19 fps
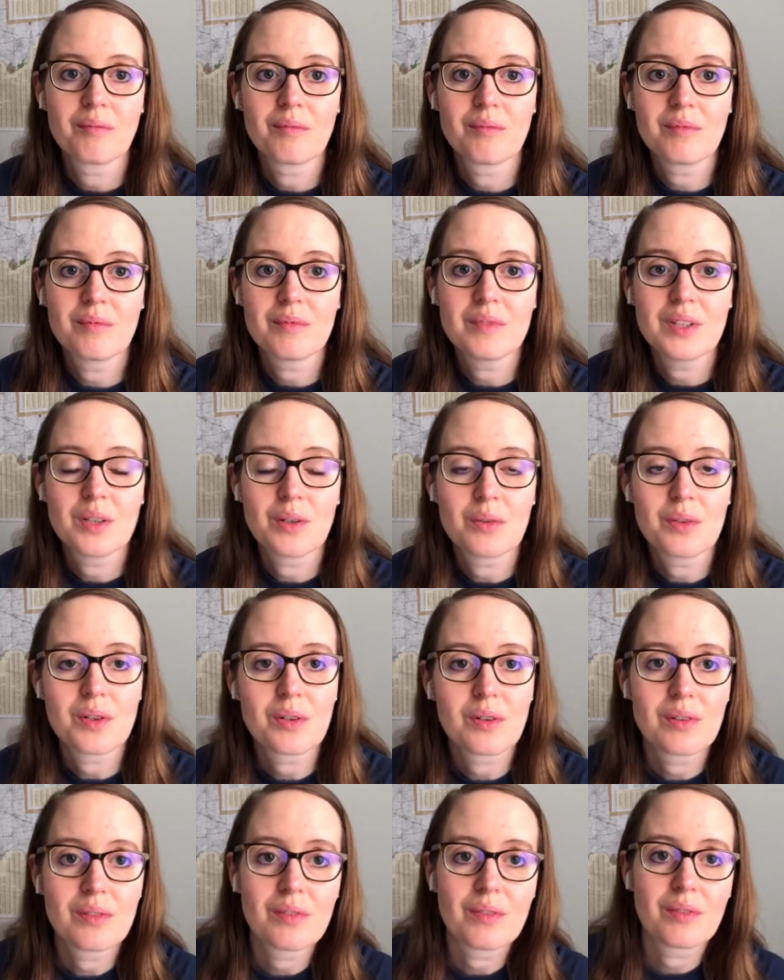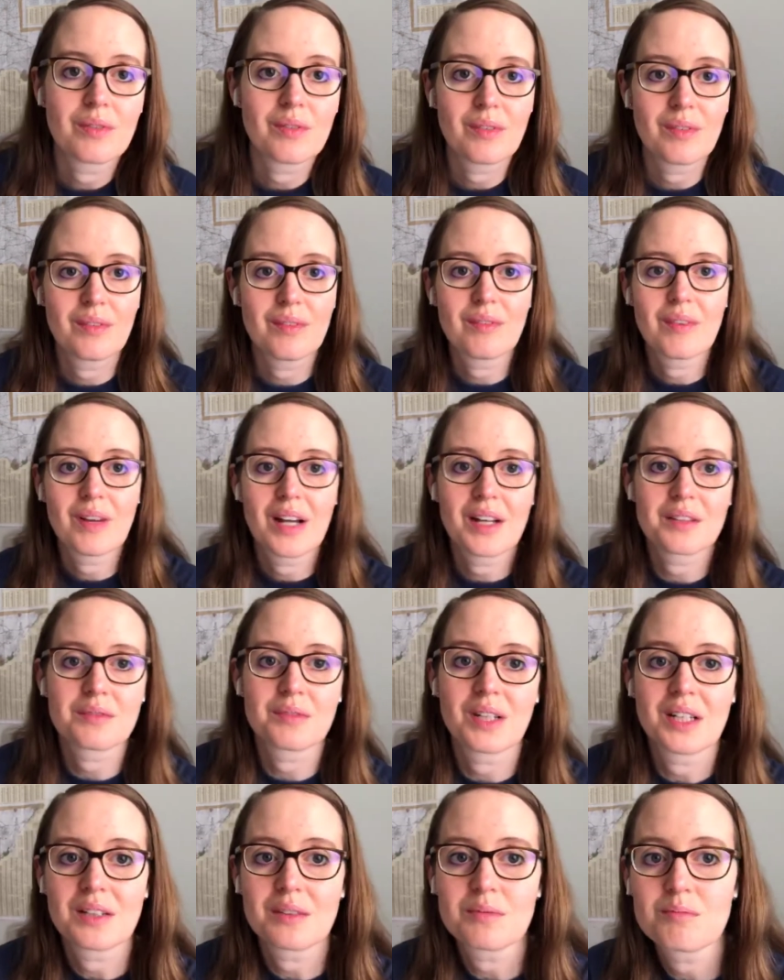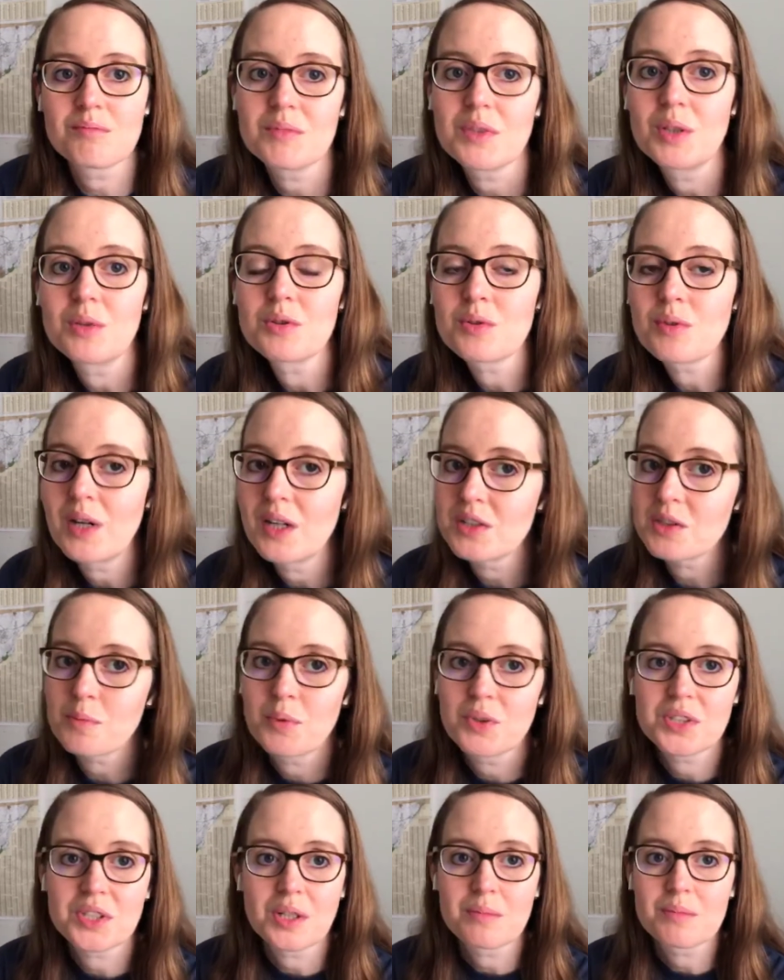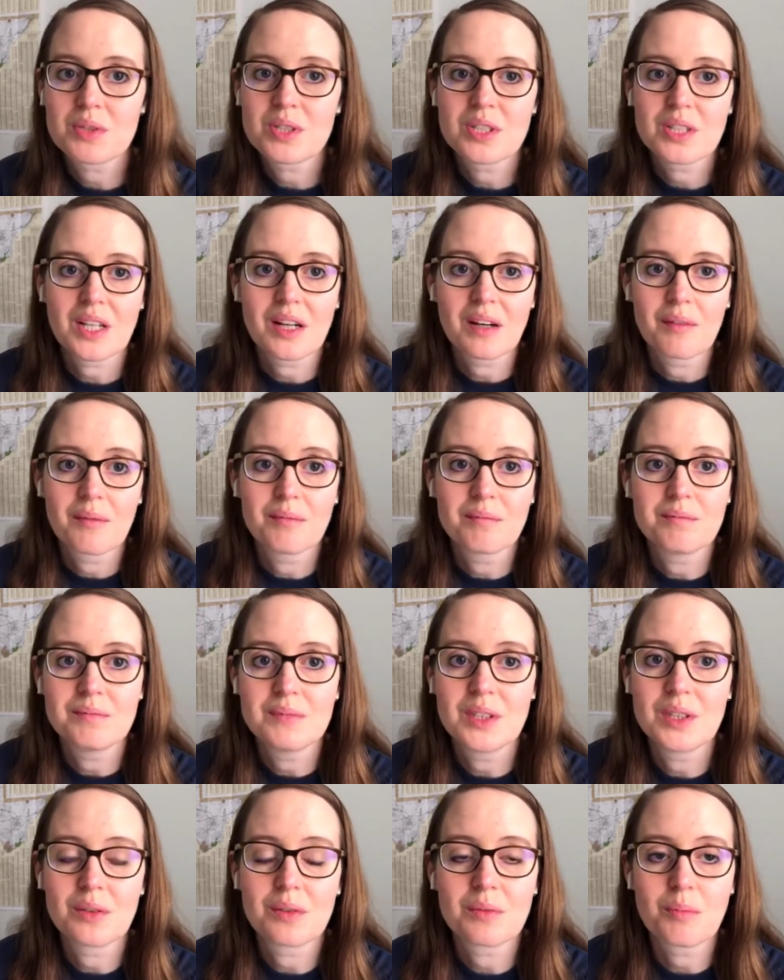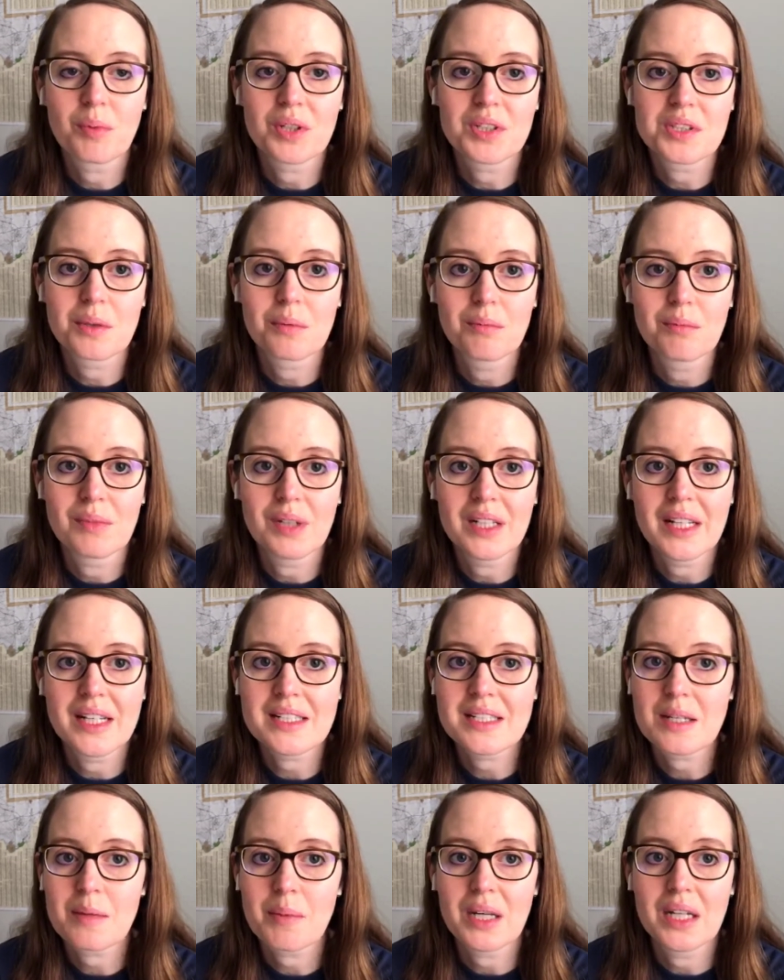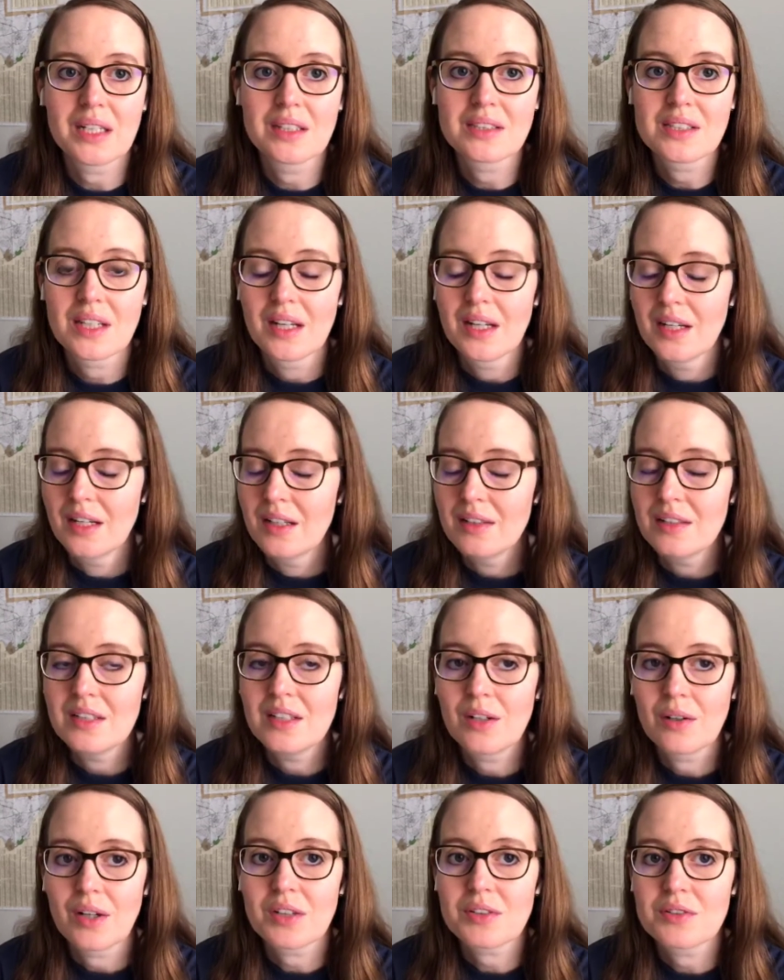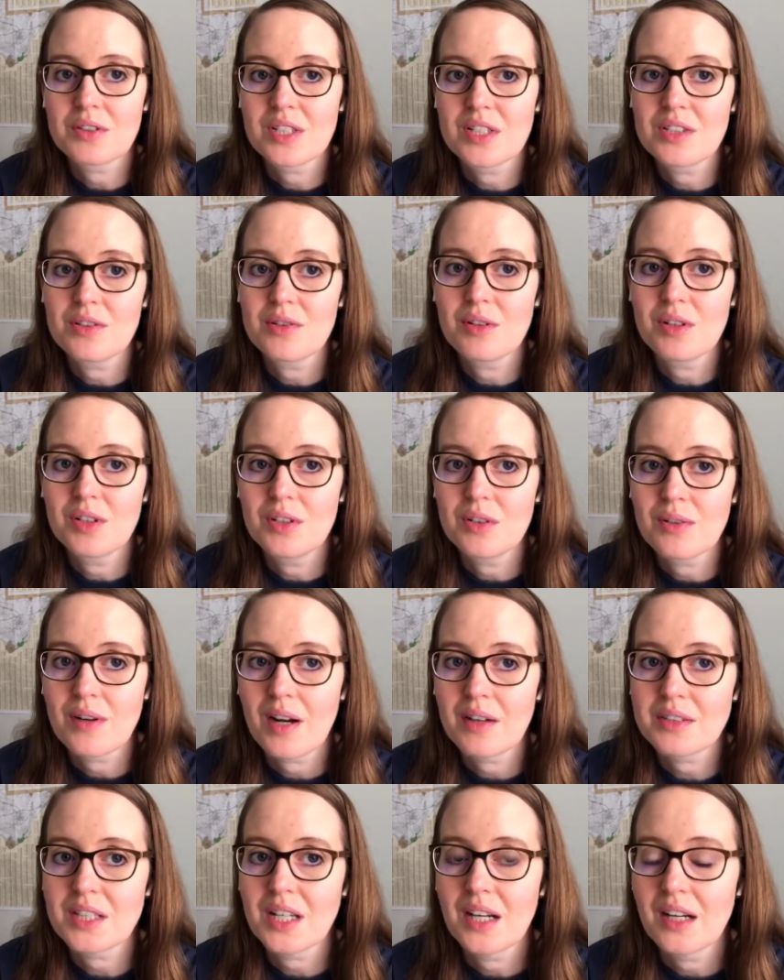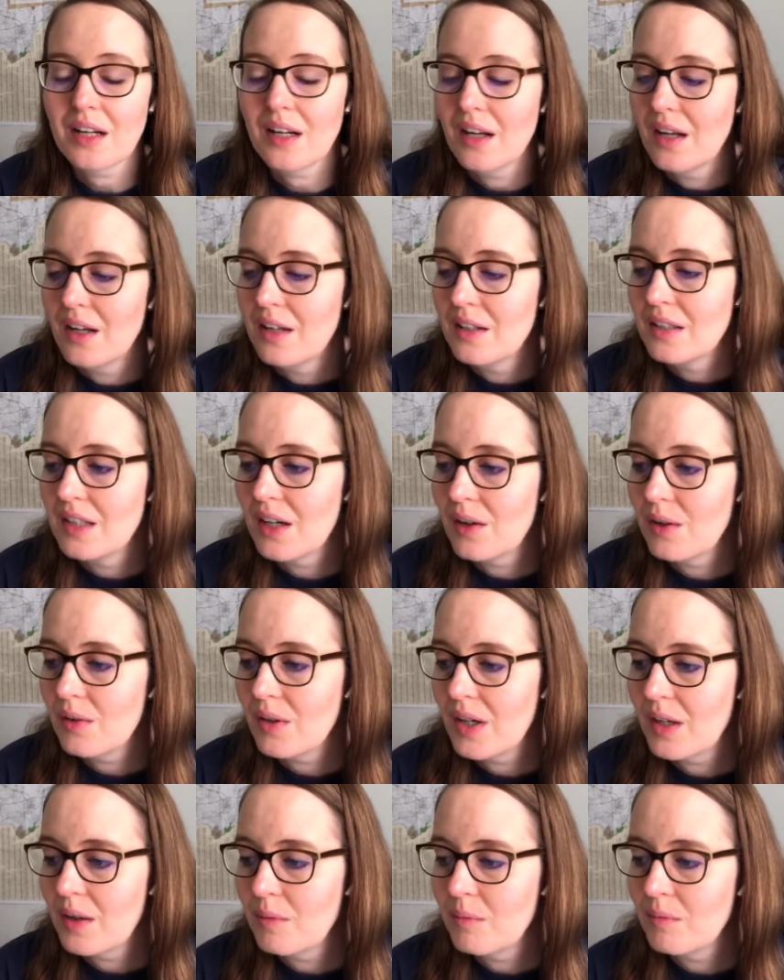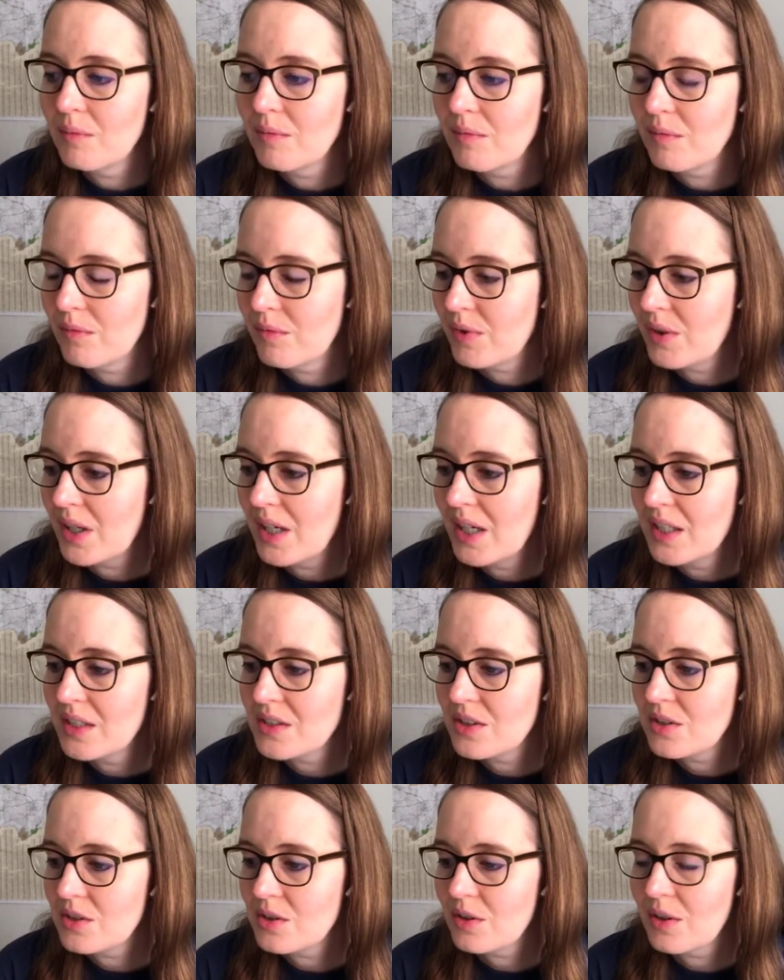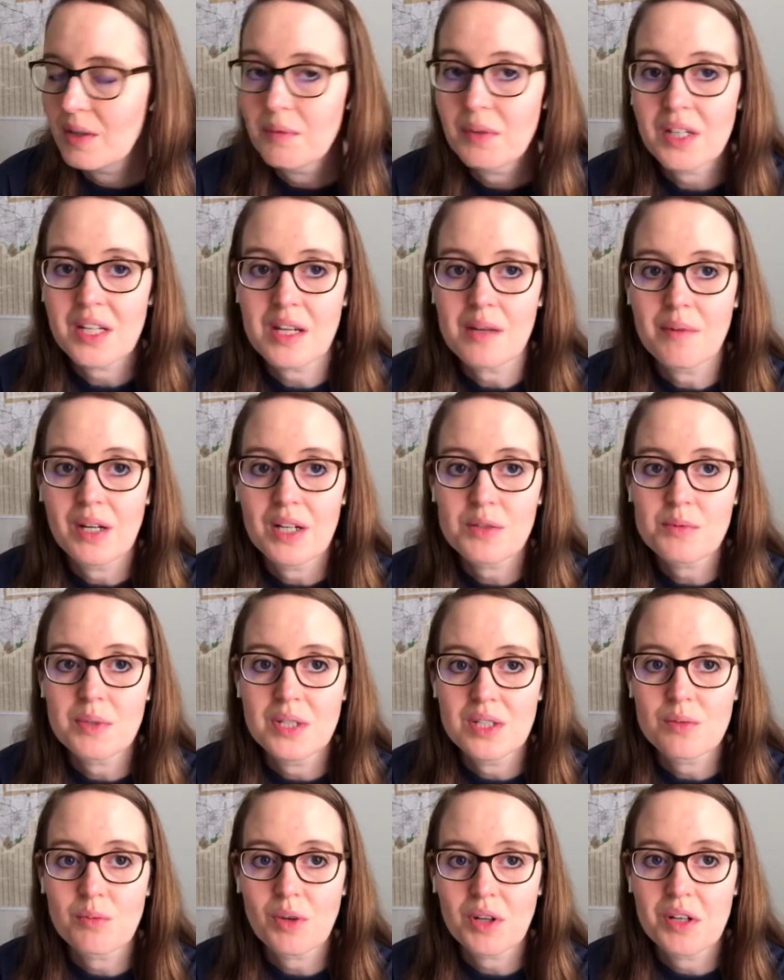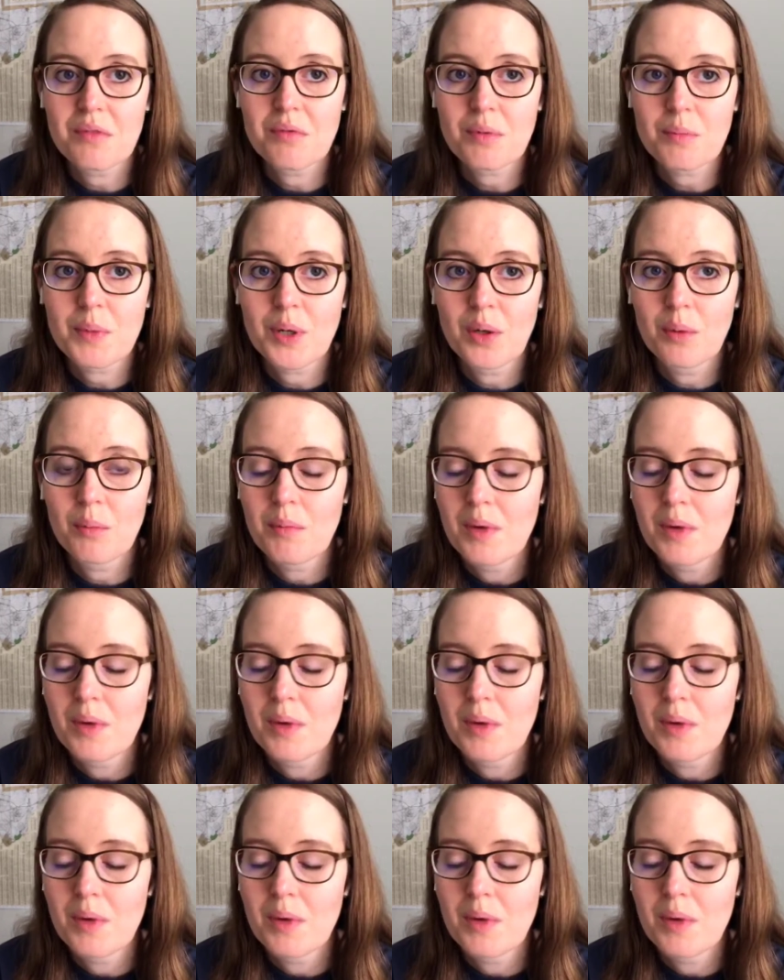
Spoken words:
your like, squats, push-ups, bring some elastic bands, exercises that you can do outside. Now, for us, so I'm lucky, my husband is working from home,